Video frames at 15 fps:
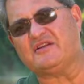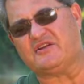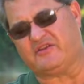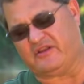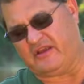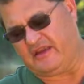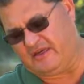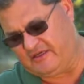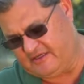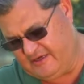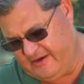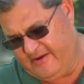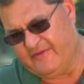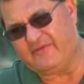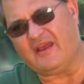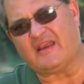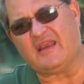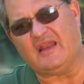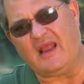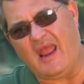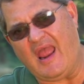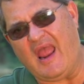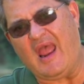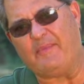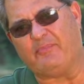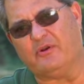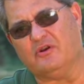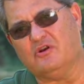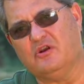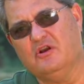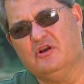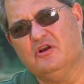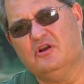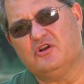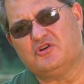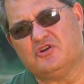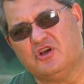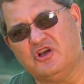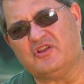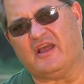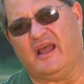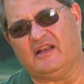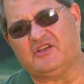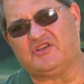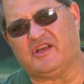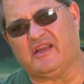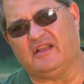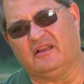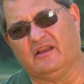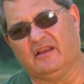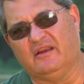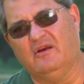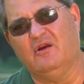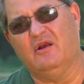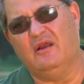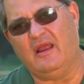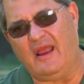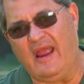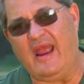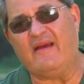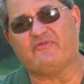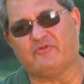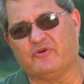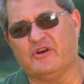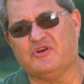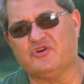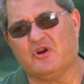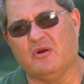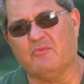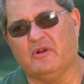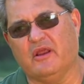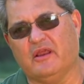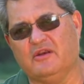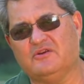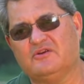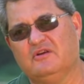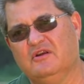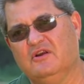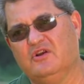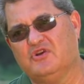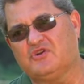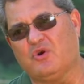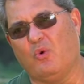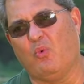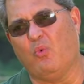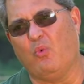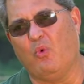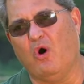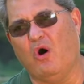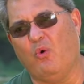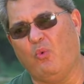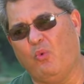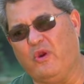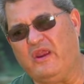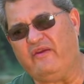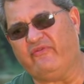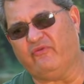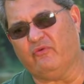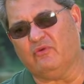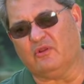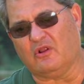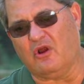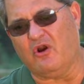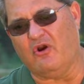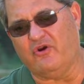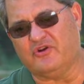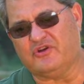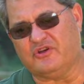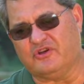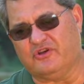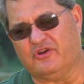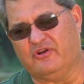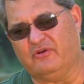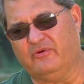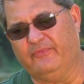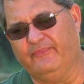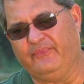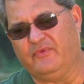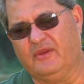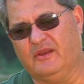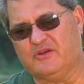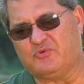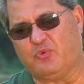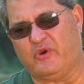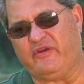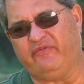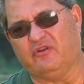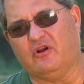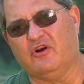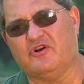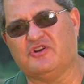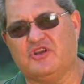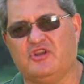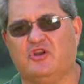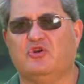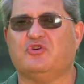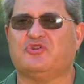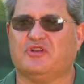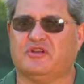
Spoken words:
of things that can happen to that seedling after it germinates. So what we've learned to do is we've learned to use the